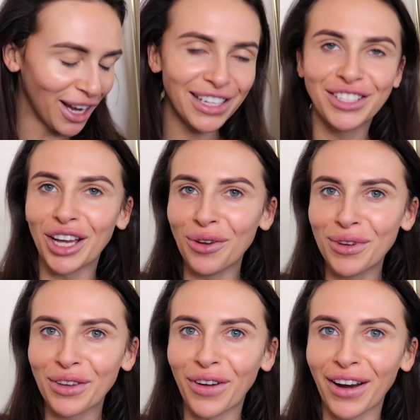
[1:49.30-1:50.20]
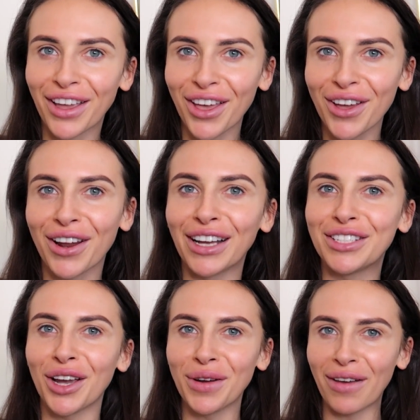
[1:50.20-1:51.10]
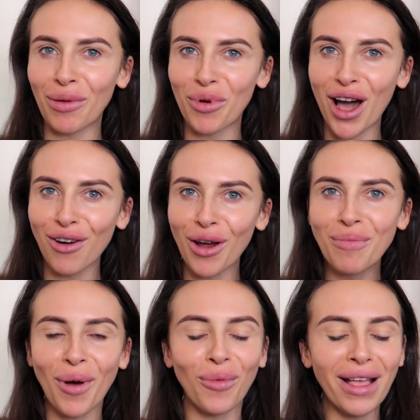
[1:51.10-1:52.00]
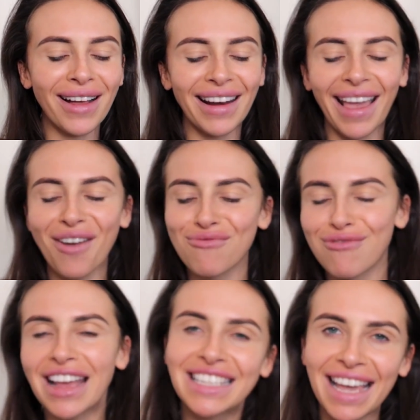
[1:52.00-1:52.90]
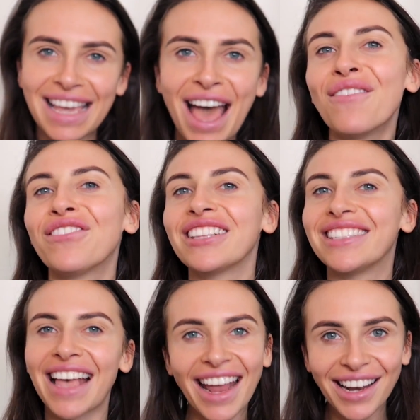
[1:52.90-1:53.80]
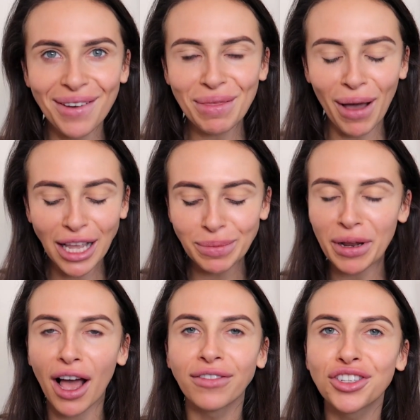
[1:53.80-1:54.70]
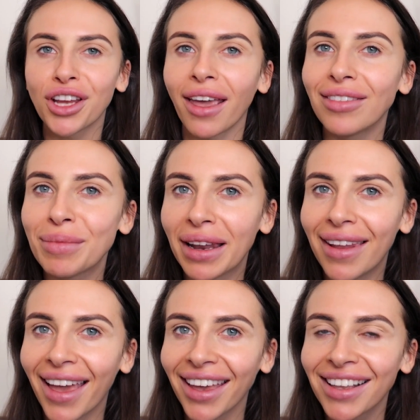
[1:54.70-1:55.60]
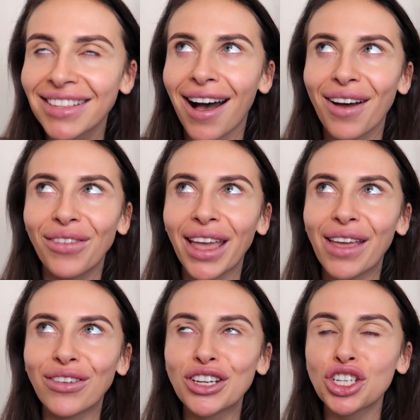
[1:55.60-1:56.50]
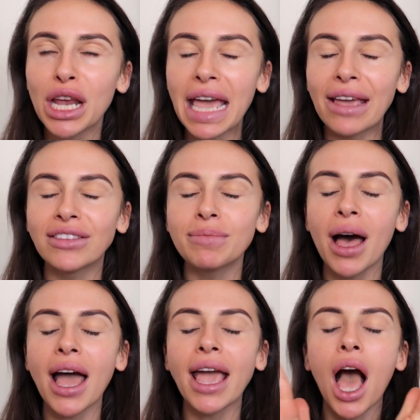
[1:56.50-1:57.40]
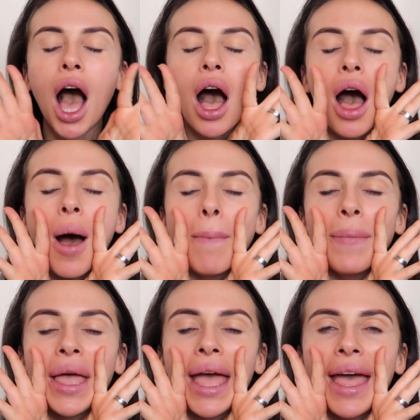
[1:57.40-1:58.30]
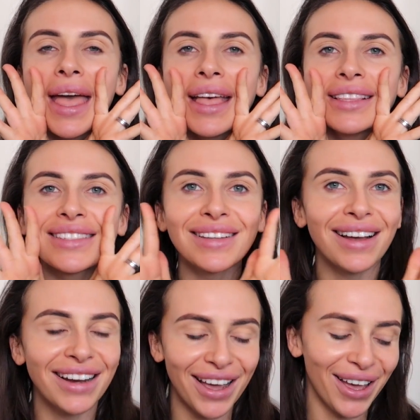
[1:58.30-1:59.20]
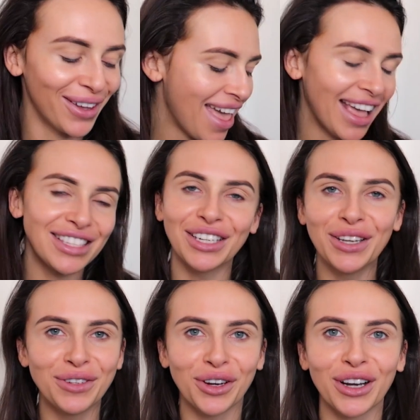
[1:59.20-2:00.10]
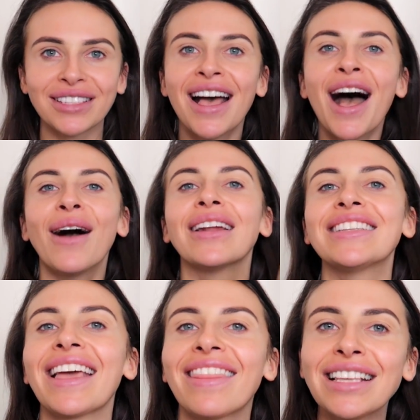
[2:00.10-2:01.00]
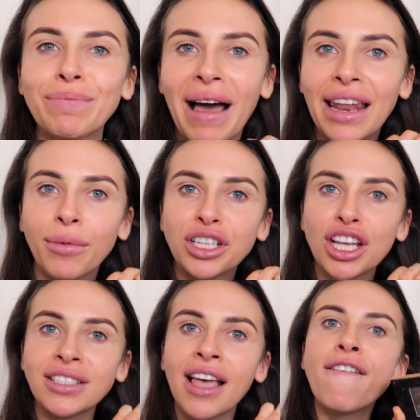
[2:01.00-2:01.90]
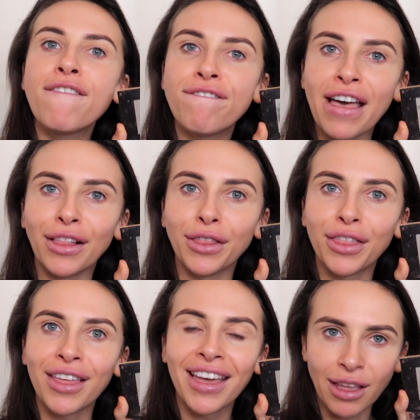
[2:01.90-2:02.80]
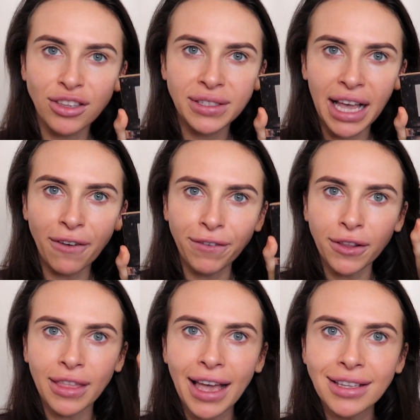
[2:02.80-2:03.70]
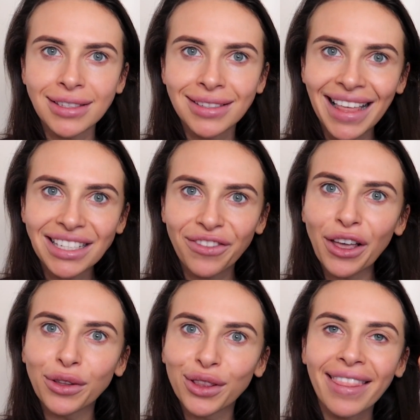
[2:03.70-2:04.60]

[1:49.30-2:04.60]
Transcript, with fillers: I don't look very good. I don't have a bra on, but we are going to get ready for date night with my husband. I've shaved my legs. I've even shaved my armpits. I know, it's ludicrous. I'm gonna take this palette, which is filth. Can you see how filth that is? That's filth.